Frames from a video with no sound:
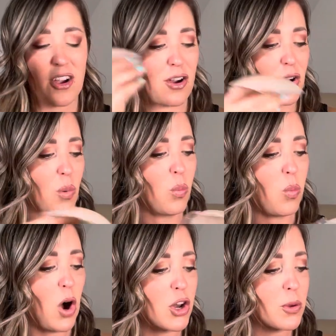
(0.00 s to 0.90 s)
are
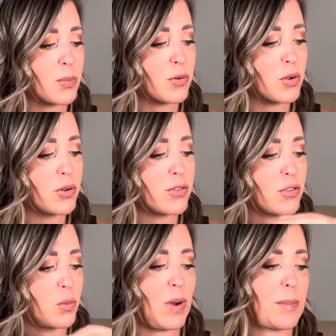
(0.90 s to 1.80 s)
waterproof,
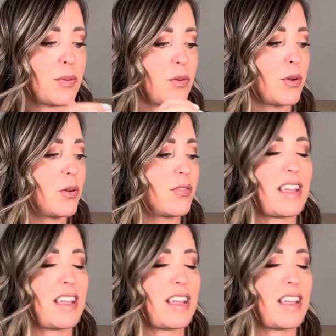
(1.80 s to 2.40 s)
sweatproof.